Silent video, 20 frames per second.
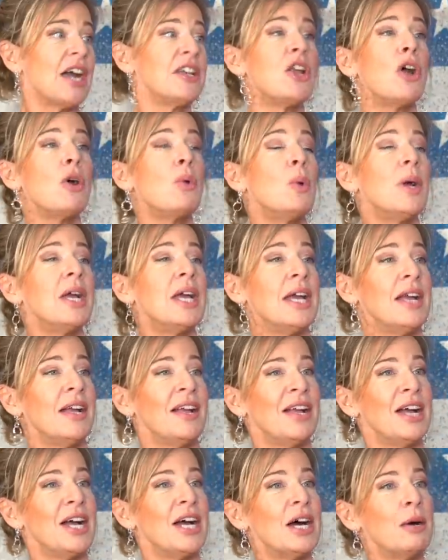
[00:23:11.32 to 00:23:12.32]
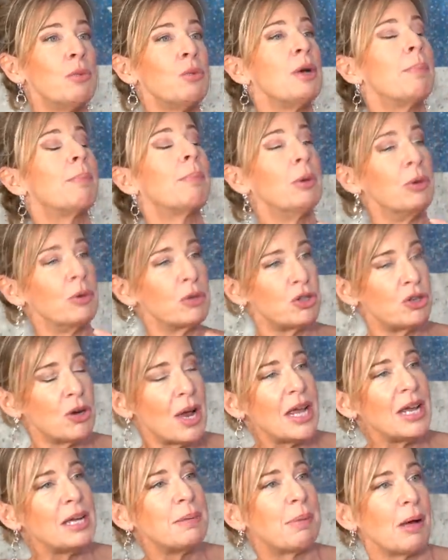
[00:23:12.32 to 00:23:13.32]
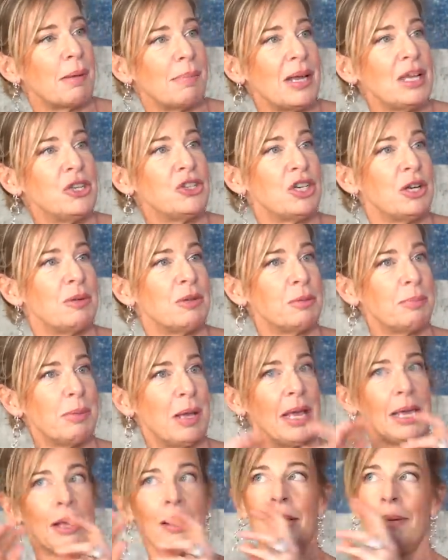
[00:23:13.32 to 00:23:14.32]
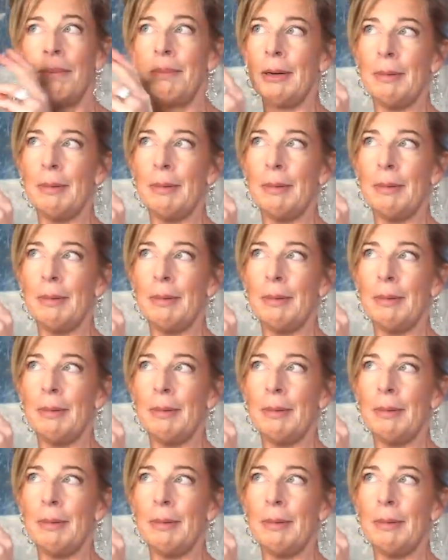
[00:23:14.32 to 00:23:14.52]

I know we're, we're portrayed by mainstream as being